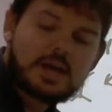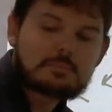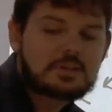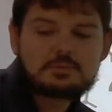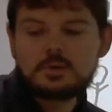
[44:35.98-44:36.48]
I
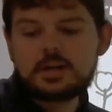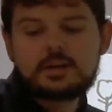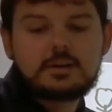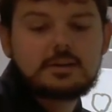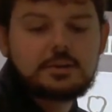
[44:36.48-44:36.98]
made them right
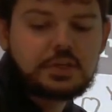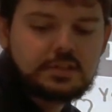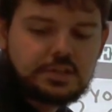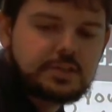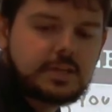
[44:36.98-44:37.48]
here using
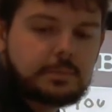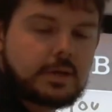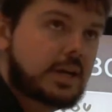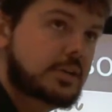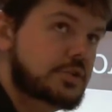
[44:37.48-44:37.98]
this setup,
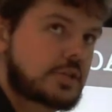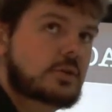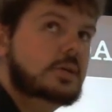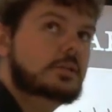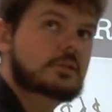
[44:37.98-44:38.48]
and I can show
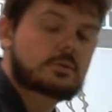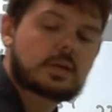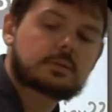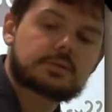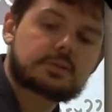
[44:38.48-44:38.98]
you how to do it
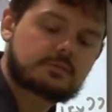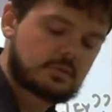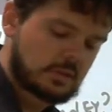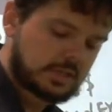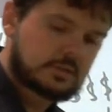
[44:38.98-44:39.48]
after this if
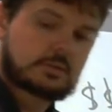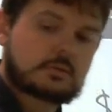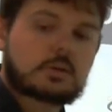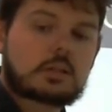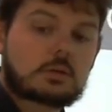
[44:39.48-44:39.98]
you'd like to
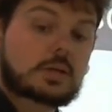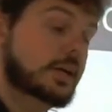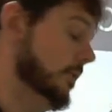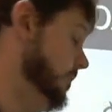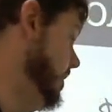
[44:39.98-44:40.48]
learn how
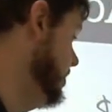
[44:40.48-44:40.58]
to do that.